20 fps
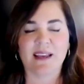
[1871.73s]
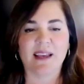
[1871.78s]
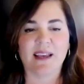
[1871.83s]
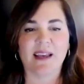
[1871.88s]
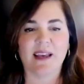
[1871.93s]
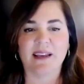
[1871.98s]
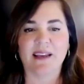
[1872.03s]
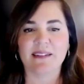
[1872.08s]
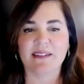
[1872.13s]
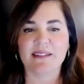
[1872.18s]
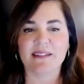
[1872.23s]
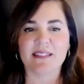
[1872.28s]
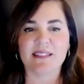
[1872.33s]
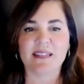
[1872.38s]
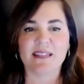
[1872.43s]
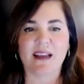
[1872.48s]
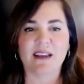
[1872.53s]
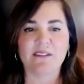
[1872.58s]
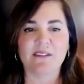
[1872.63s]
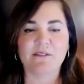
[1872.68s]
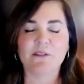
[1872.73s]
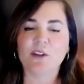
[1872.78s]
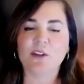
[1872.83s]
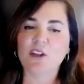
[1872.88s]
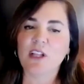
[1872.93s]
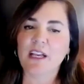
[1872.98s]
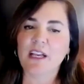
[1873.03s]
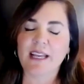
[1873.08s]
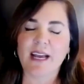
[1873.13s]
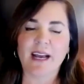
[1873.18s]
And I
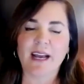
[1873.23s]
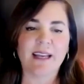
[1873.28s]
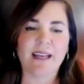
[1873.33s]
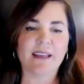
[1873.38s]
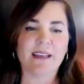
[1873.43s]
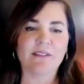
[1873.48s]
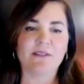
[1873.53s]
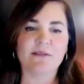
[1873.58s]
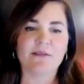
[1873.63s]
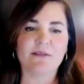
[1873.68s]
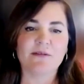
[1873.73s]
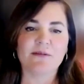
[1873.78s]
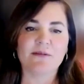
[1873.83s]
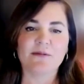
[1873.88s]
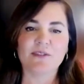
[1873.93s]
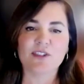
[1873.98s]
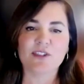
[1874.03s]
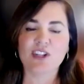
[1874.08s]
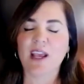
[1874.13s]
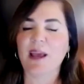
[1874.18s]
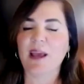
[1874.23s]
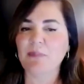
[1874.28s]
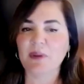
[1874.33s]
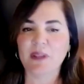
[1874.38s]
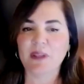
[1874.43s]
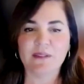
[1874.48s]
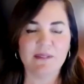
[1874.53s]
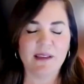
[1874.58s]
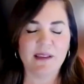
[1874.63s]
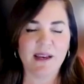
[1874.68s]
feel like I've
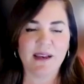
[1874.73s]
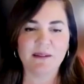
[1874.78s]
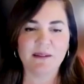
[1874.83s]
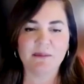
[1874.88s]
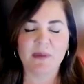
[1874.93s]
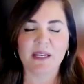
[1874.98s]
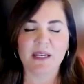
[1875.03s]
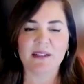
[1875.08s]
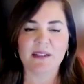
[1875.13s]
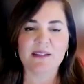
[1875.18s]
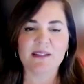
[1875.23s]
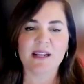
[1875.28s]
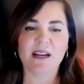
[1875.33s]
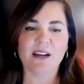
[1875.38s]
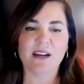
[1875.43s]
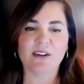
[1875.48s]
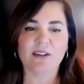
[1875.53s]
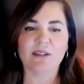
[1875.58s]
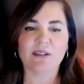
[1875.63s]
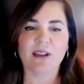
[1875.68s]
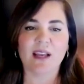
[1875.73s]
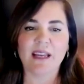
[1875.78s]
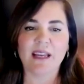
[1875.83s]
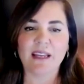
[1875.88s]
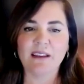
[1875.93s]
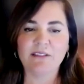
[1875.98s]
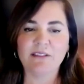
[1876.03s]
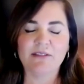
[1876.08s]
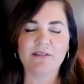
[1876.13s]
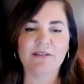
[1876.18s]
championed that my entire
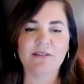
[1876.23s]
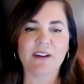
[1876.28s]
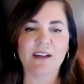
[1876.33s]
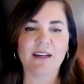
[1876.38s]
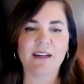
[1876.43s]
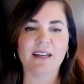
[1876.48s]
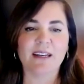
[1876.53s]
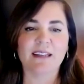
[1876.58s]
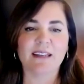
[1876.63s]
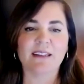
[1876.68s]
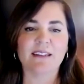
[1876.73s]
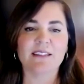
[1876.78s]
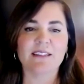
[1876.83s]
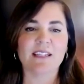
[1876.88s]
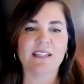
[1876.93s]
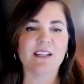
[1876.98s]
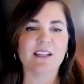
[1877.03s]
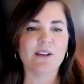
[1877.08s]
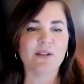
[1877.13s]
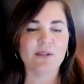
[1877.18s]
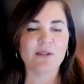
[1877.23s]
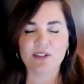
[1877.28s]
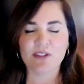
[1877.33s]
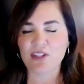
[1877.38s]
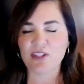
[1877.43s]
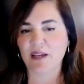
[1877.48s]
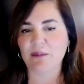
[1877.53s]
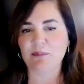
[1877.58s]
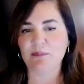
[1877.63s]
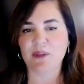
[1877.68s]
life. I continue to
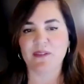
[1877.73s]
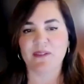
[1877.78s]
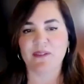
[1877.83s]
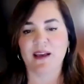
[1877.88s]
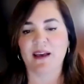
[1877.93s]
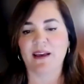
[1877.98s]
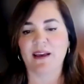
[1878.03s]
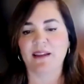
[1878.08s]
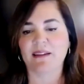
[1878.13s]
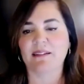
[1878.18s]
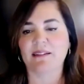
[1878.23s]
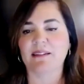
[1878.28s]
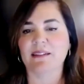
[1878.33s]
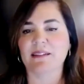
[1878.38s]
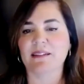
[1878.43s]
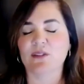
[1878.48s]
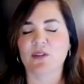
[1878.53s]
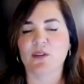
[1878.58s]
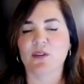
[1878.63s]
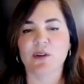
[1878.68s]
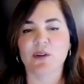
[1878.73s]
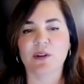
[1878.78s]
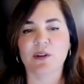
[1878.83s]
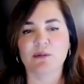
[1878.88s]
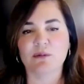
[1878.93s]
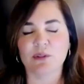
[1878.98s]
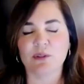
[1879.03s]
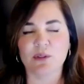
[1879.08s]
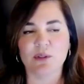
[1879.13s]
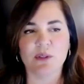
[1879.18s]
champion that in this
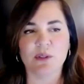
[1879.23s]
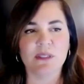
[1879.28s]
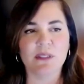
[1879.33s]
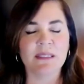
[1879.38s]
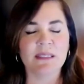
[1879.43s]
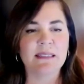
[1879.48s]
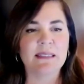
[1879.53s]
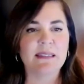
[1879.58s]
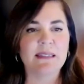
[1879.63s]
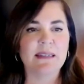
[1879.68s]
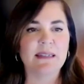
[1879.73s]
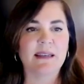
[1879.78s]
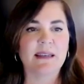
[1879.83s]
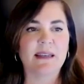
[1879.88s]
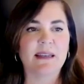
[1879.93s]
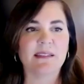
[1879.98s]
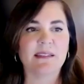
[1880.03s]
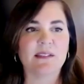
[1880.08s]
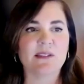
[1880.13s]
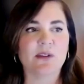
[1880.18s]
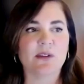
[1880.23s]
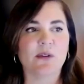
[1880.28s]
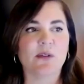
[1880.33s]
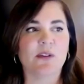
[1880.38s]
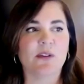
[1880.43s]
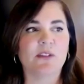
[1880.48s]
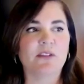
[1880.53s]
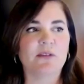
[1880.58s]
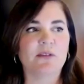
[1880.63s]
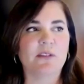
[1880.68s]
current role. And
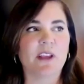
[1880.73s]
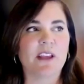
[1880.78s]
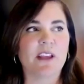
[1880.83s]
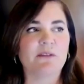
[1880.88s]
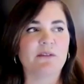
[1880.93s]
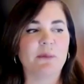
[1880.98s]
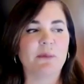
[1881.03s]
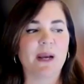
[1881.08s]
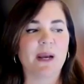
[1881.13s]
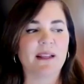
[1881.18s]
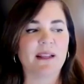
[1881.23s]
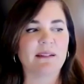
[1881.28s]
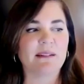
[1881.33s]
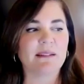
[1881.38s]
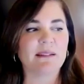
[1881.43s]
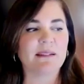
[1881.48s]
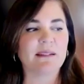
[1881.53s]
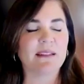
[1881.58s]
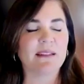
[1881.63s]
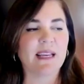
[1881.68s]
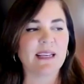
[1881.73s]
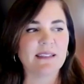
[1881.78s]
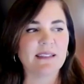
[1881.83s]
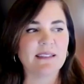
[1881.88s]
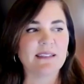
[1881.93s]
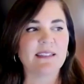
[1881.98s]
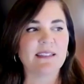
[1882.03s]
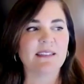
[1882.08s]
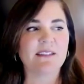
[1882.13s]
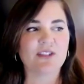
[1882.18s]
so if my
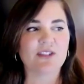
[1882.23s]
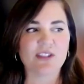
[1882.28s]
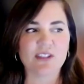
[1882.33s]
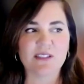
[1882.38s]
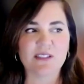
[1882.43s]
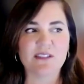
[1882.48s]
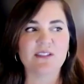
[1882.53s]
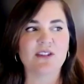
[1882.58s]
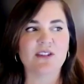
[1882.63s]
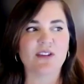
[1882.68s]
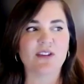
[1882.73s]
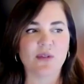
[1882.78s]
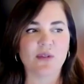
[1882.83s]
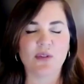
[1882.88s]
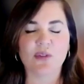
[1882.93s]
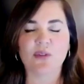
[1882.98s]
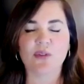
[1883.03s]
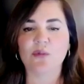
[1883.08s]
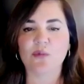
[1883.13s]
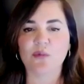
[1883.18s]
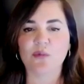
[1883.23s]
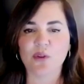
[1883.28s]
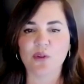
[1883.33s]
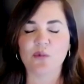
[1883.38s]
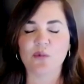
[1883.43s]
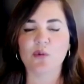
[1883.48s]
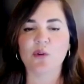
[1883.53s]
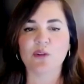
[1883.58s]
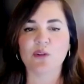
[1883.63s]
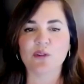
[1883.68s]
legacy is just,
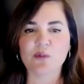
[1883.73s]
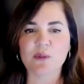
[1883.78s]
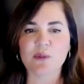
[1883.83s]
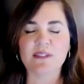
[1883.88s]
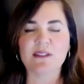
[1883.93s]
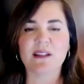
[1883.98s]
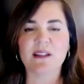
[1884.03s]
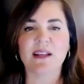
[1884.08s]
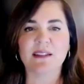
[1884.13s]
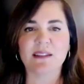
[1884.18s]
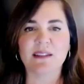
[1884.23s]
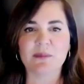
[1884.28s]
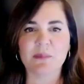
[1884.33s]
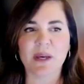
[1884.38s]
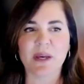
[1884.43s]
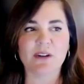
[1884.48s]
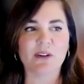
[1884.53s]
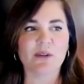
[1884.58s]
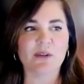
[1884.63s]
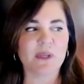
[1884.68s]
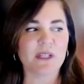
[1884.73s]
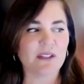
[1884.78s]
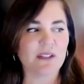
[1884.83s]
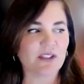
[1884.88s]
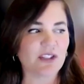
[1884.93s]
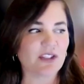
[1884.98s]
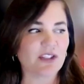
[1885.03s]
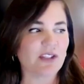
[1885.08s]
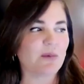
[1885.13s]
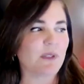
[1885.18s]
the world was slightly better
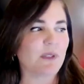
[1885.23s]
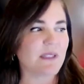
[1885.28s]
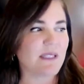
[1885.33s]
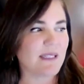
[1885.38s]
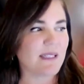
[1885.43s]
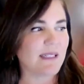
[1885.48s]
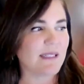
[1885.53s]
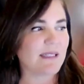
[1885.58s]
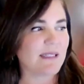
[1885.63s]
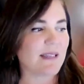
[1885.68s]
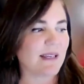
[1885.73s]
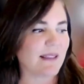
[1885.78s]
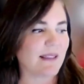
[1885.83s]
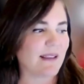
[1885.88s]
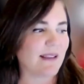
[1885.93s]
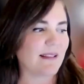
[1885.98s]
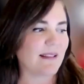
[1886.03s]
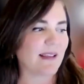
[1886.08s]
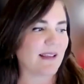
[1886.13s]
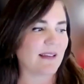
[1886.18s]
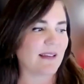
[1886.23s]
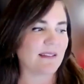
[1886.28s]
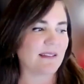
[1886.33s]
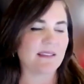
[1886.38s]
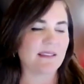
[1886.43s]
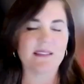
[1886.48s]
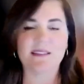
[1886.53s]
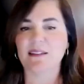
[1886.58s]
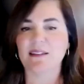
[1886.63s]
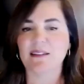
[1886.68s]
because she was in it, I think that
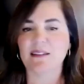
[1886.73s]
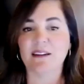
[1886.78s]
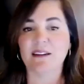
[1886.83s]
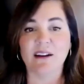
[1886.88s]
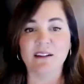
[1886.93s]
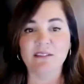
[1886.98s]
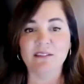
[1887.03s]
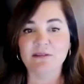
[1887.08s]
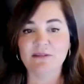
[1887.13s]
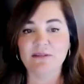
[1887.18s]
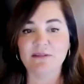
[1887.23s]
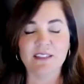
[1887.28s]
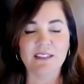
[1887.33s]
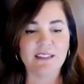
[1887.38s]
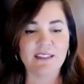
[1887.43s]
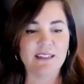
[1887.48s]
is enough.